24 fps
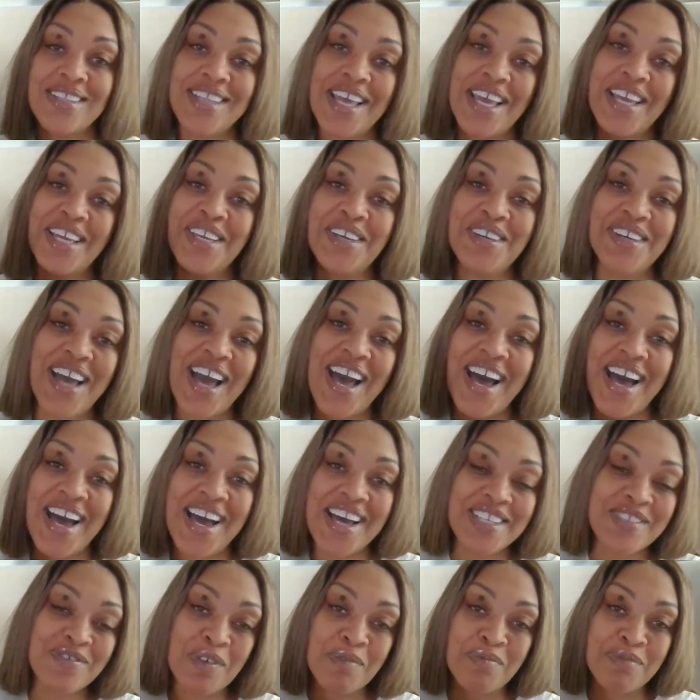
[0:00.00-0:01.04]
Thank you
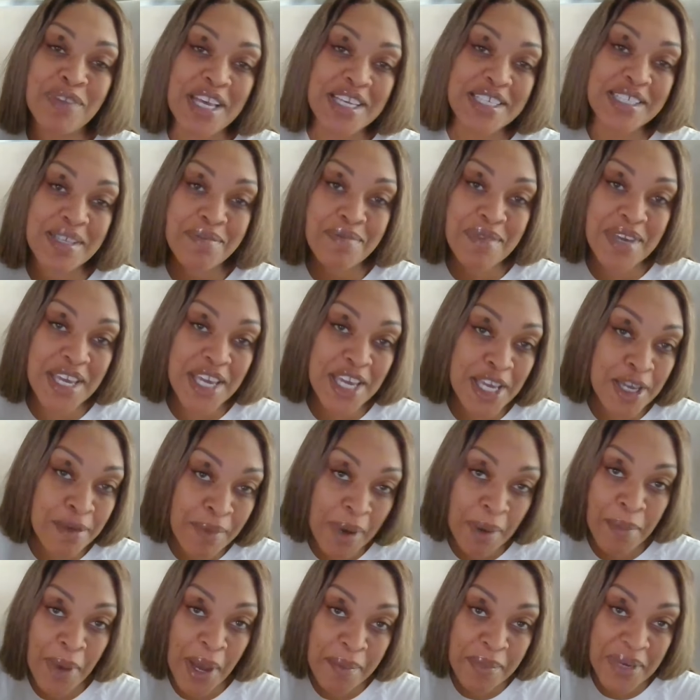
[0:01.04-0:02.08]
guys for blessing me.
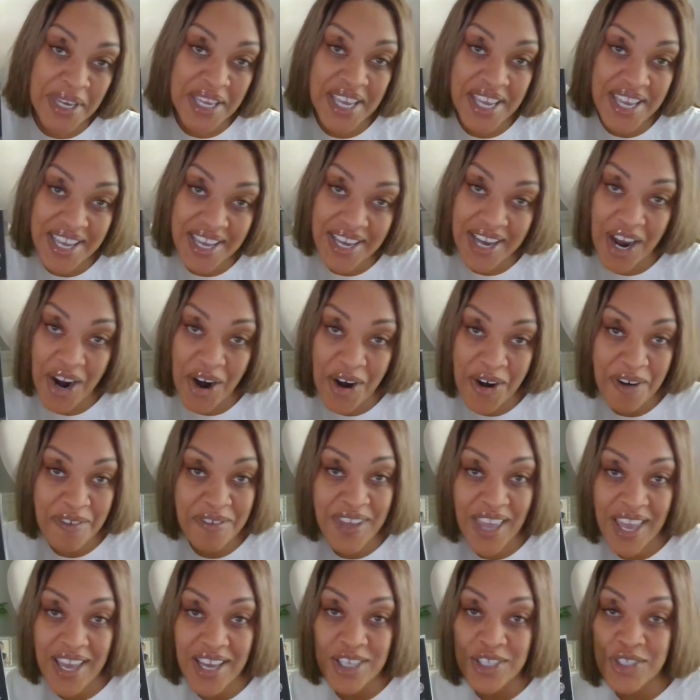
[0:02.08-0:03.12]
My mama King,
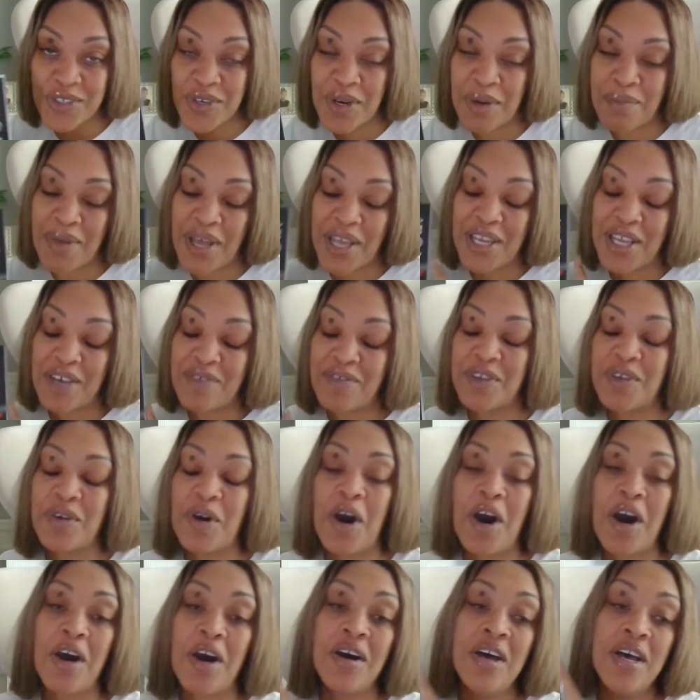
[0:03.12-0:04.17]
RFK and Trump. I love you
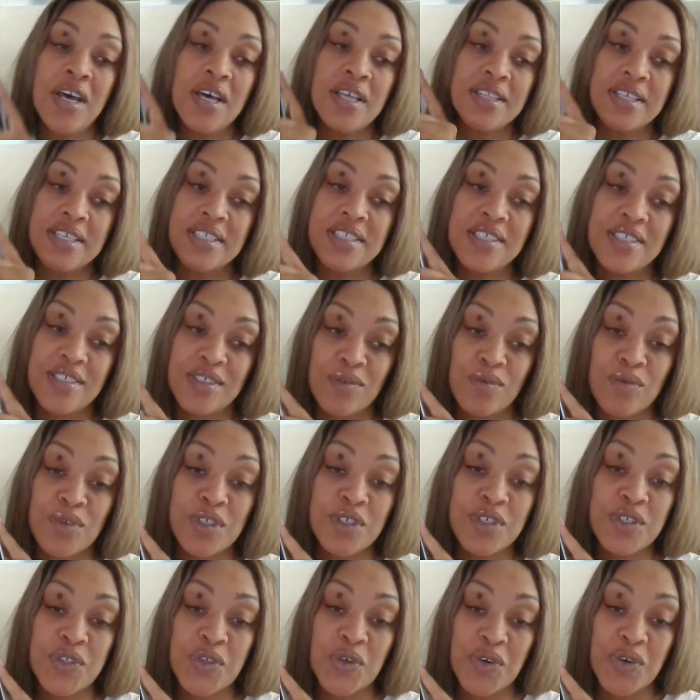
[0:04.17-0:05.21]
all. This is the
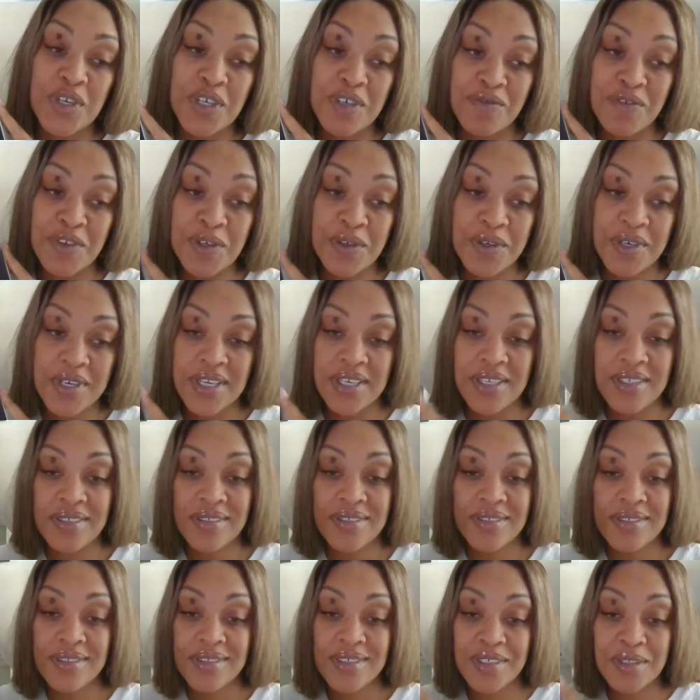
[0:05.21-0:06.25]
real story of unity.
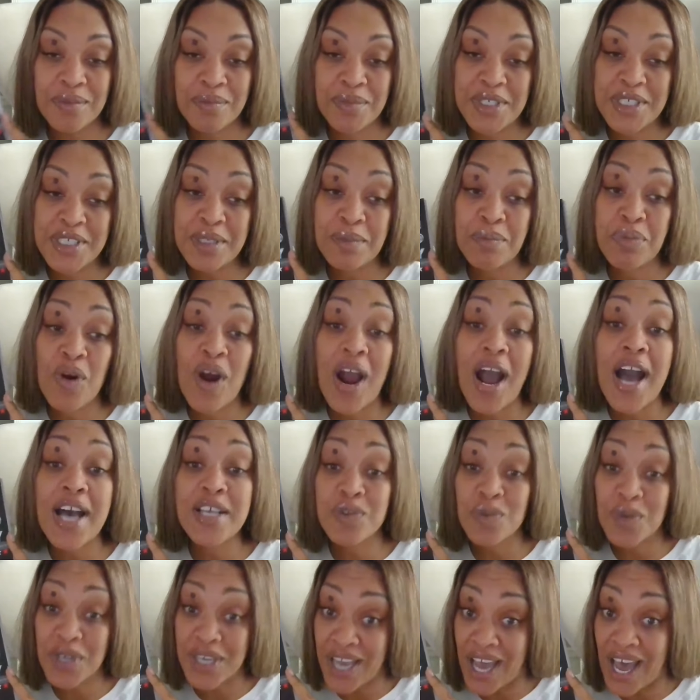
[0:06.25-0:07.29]
You'd be
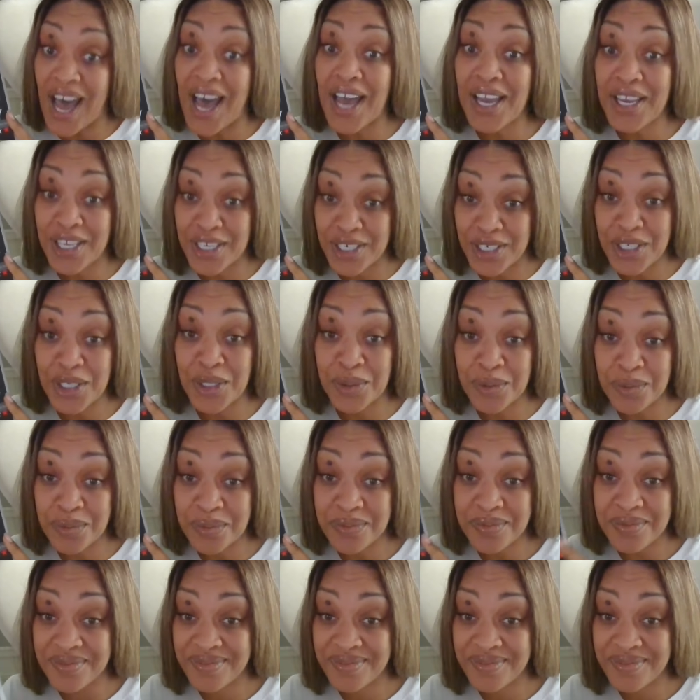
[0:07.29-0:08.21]
surprised what God can do.